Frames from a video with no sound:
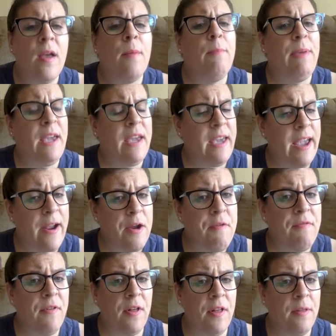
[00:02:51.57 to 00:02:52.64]
Be
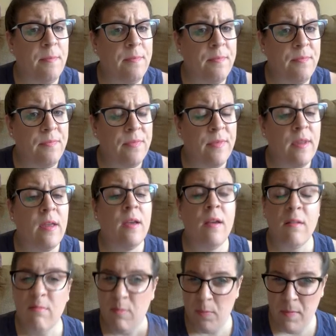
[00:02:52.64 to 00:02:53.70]
careful.
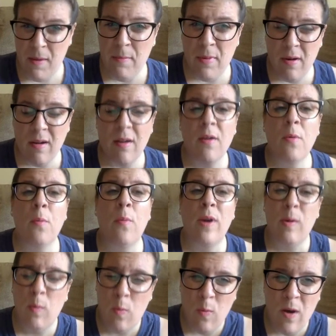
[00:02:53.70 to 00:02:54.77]
Remember, we
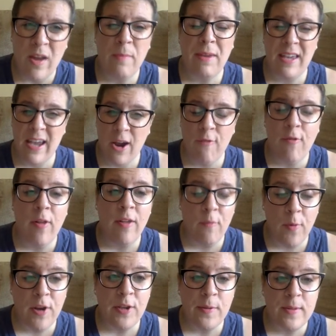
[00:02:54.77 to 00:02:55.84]
want to be careful if
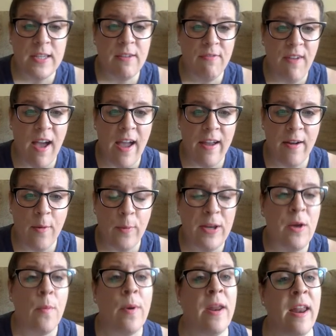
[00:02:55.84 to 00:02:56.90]
we're using fire. We
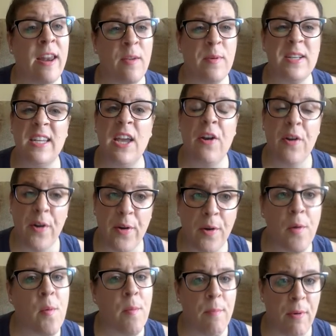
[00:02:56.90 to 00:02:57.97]
don't want anyone to get hurt
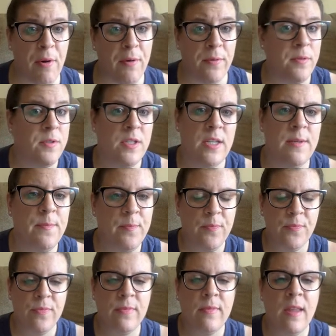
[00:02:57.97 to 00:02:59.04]
or burned.
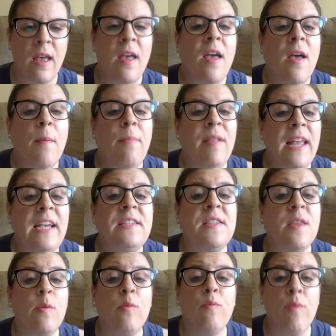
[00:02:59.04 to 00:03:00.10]
Place
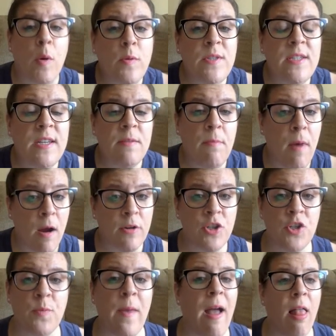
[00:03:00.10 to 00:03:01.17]
the roasted
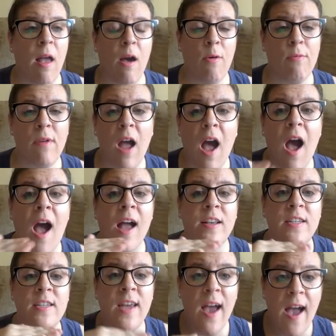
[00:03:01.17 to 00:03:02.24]
marshmallow on
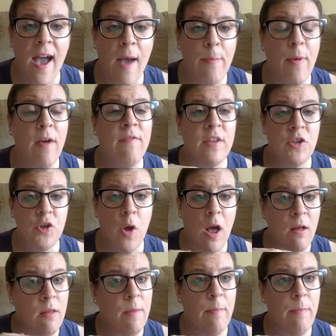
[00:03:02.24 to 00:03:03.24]
top of the chocolate